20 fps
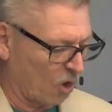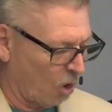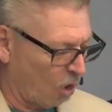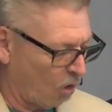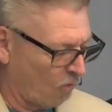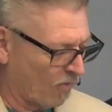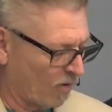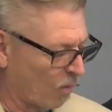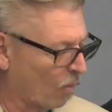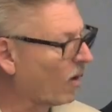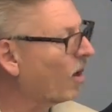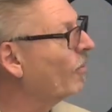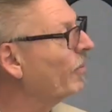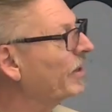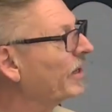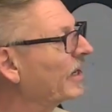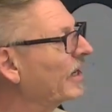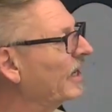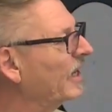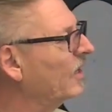
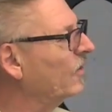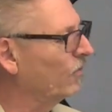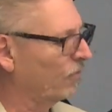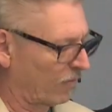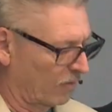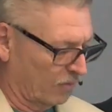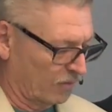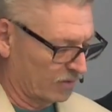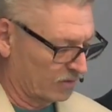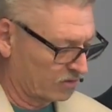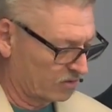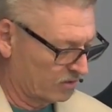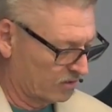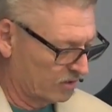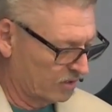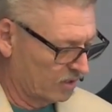overwhelming influence